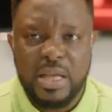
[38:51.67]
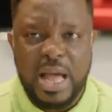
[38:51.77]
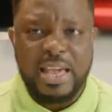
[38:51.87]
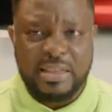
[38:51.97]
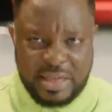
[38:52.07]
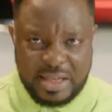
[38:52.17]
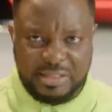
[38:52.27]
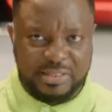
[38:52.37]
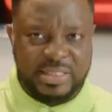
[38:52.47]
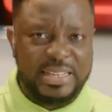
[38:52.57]
I
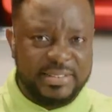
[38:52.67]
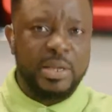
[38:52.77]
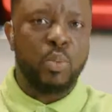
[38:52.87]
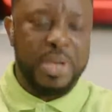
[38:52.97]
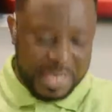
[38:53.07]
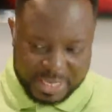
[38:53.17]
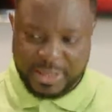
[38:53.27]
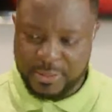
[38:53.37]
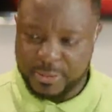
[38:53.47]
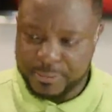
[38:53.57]
kickstart the week.
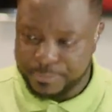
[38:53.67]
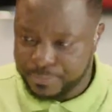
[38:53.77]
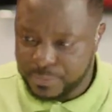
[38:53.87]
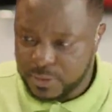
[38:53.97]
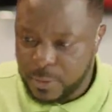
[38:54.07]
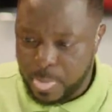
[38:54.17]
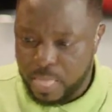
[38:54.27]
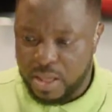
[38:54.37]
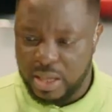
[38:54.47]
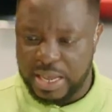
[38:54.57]

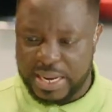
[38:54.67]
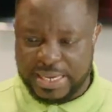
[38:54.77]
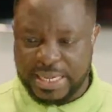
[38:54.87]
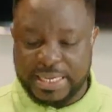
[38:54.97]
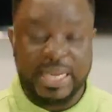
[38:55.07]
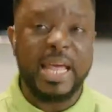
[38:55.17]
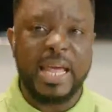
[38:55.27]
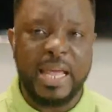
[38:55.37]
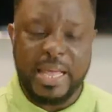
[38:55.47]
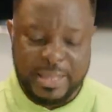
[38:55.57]
And I
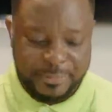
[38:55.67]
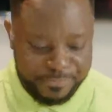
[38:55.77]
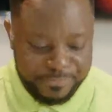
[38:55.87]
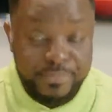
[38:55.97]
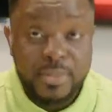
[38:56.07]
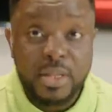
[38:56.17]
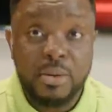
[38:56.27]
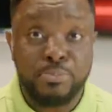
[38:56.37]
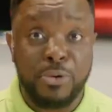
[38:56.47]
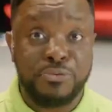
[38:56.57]
declare.
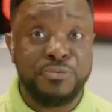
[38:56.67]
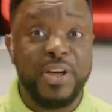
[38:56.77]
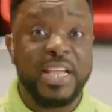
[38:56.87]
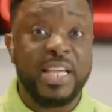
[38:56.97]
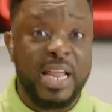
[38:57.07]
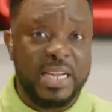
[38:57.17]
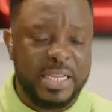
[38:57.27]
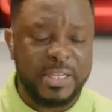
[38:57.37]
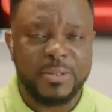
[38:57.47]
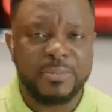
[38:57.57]
Prophetically,
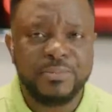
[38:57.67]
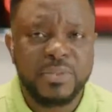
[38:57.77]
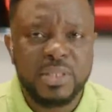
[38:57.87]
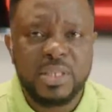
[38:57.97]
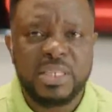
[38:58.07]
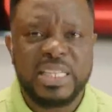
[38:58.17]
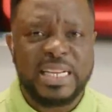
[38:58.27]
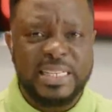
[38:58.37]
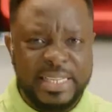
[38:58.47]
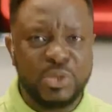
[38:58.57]

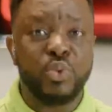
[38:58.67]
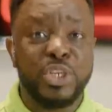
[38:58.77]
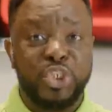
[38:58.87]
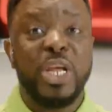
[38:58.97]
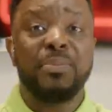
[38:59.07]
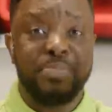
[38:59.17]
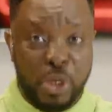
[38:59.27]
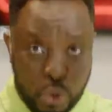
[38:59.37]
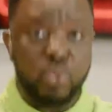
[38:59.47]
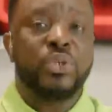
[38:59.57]
that this week shall be good.